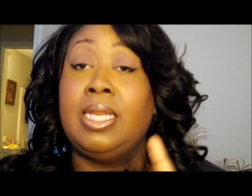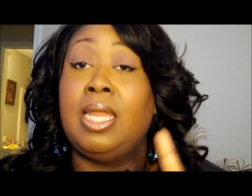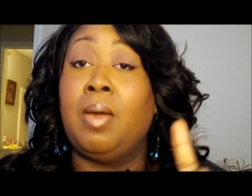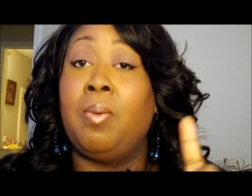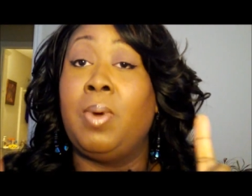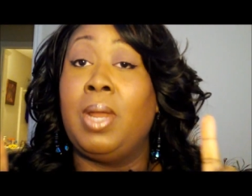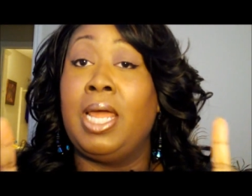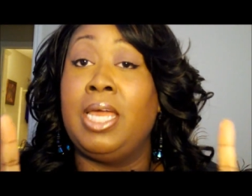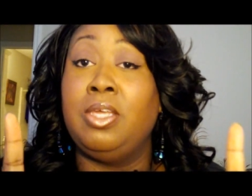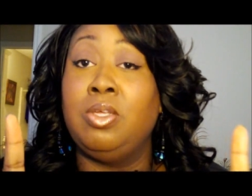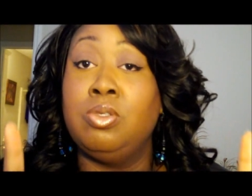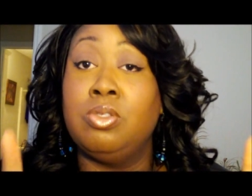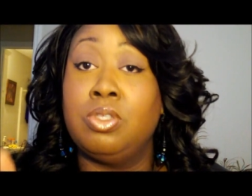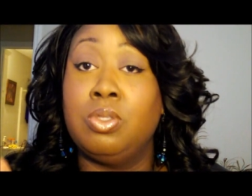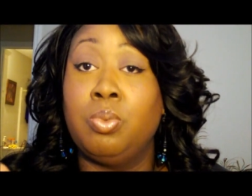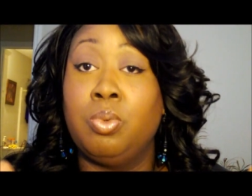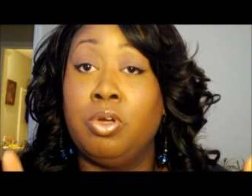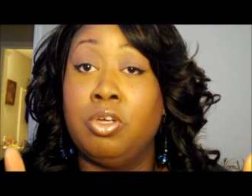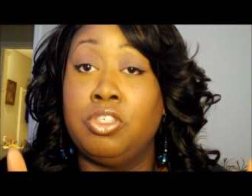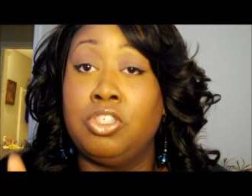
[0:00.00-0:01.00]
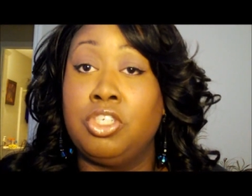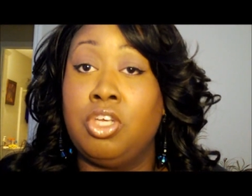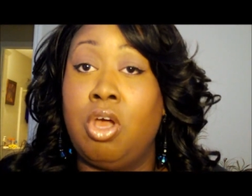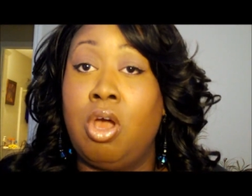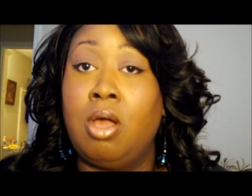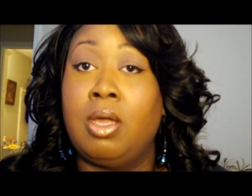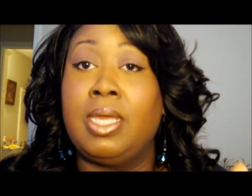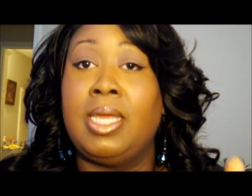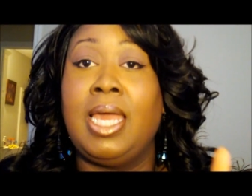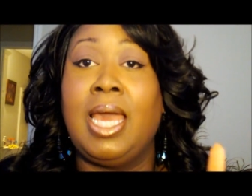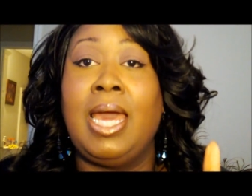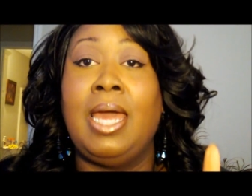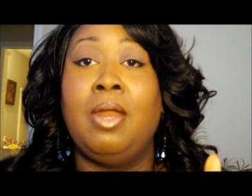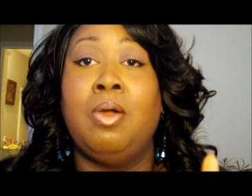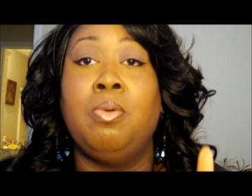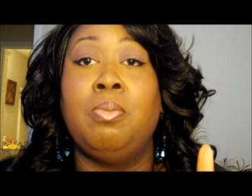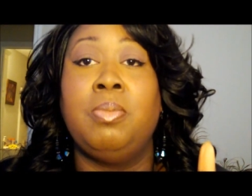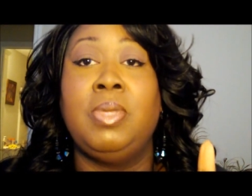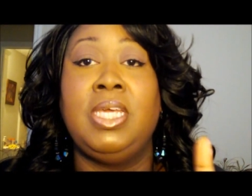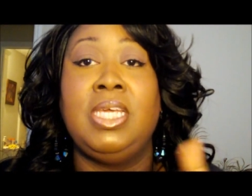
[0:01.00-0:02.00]
Now, when I use the word chalky, I
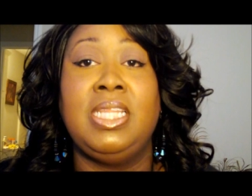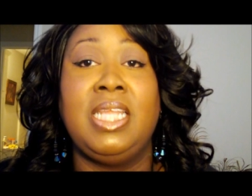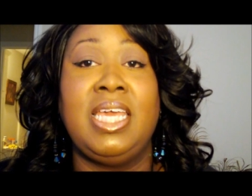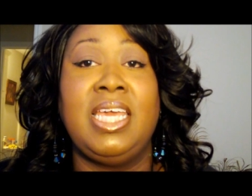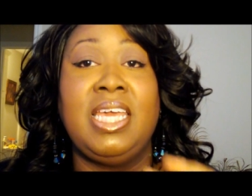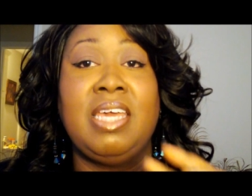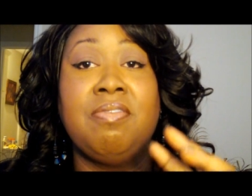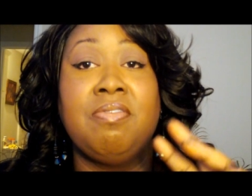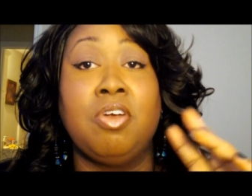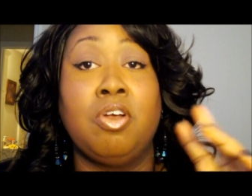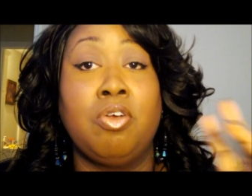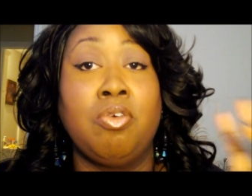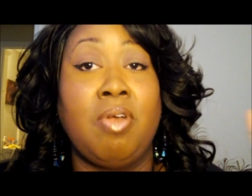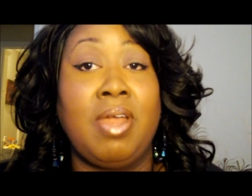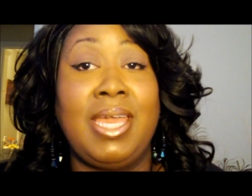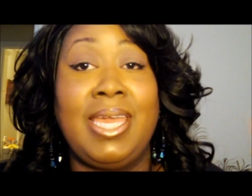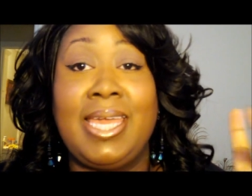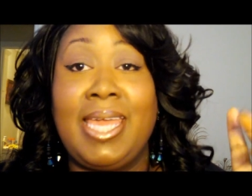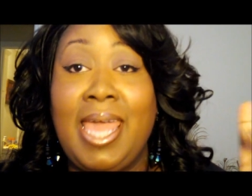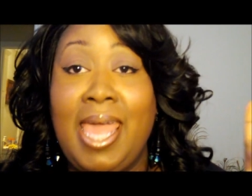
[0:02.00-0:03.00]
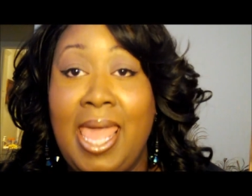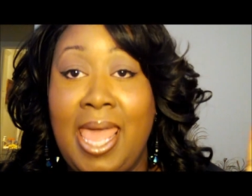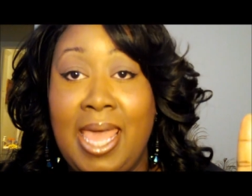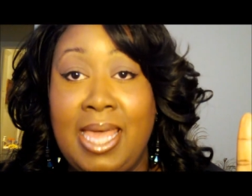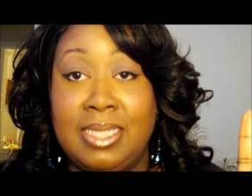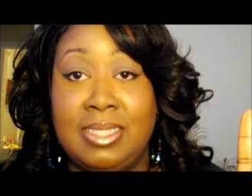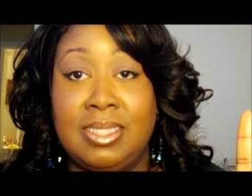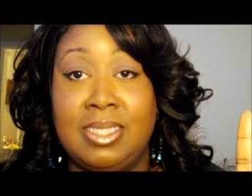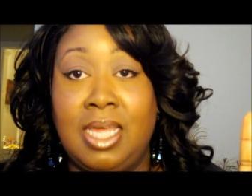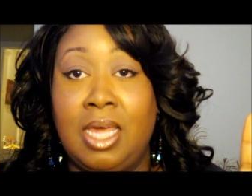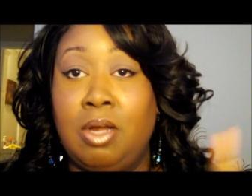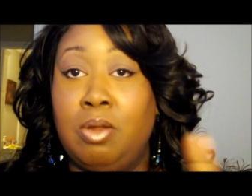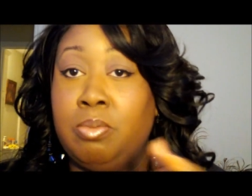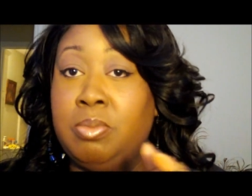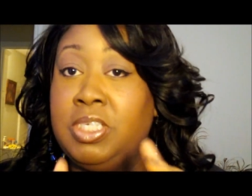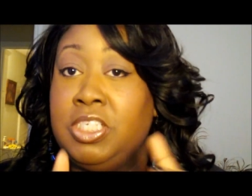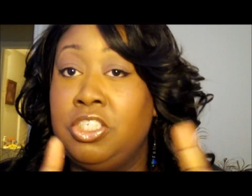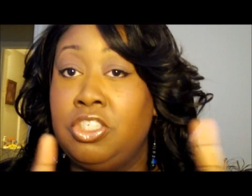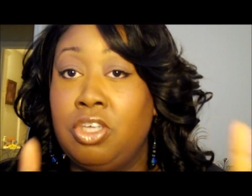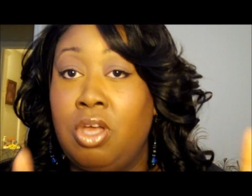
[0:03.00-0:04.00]
don't mean they give a gray cast. I
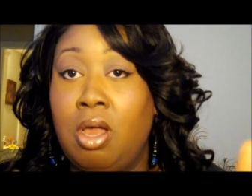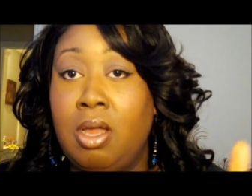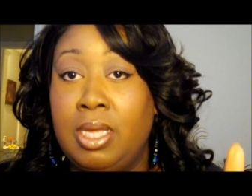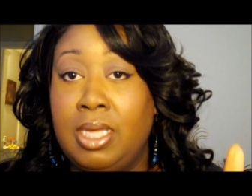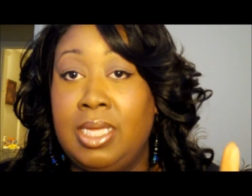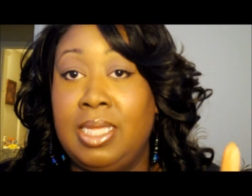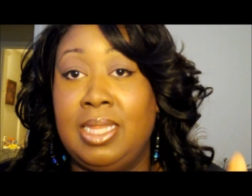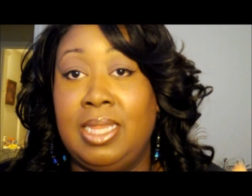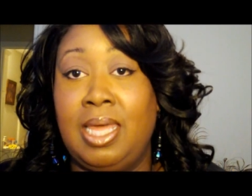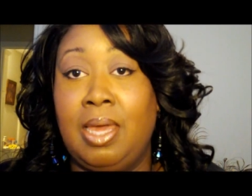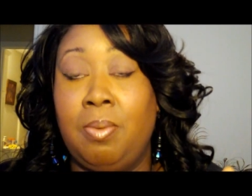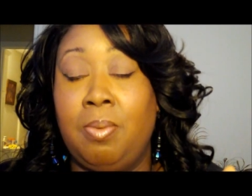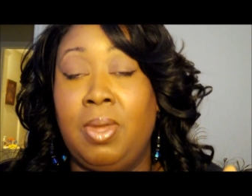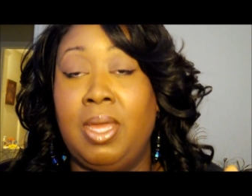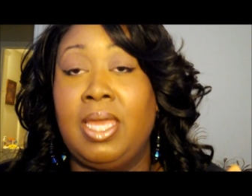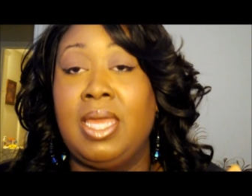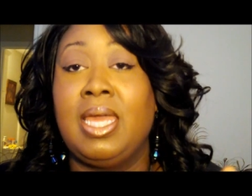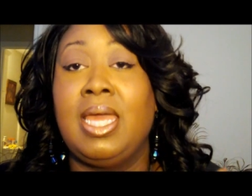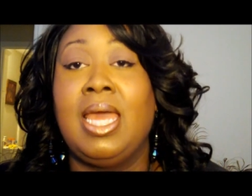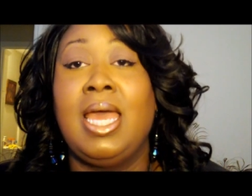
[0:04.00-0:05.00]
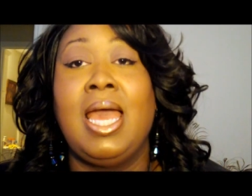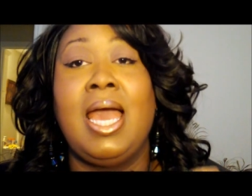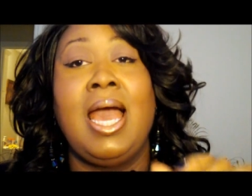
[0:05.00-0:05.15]
don't mean chalky in that way.